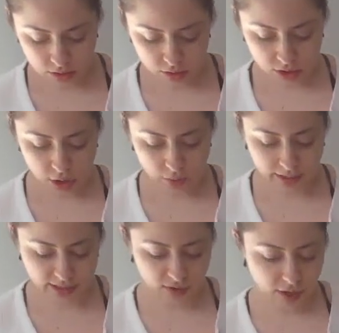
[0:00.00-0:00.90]
So
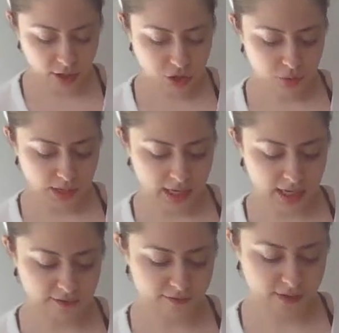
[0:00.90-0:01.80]
it's very
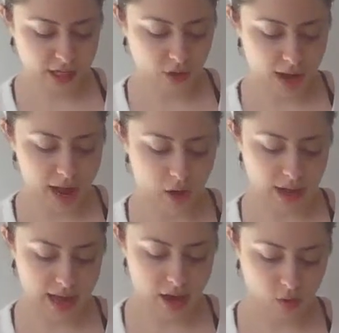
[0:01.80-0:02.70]
tricky to figure
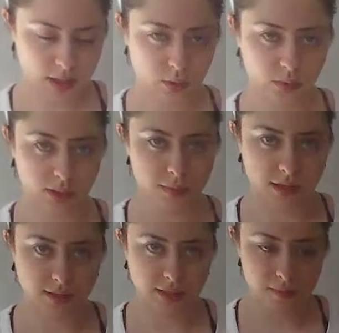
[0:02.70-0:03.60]
out how can we
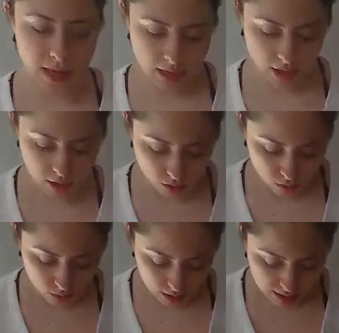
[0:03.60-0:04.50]
build a
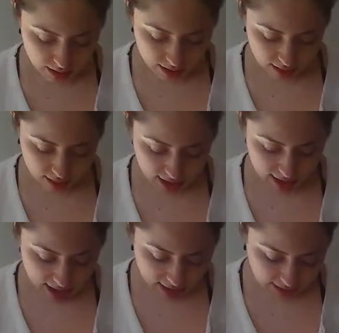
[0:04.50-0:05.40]
menu
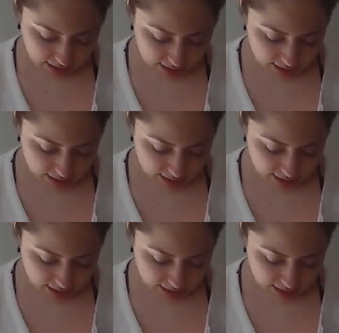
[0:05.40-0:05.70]
that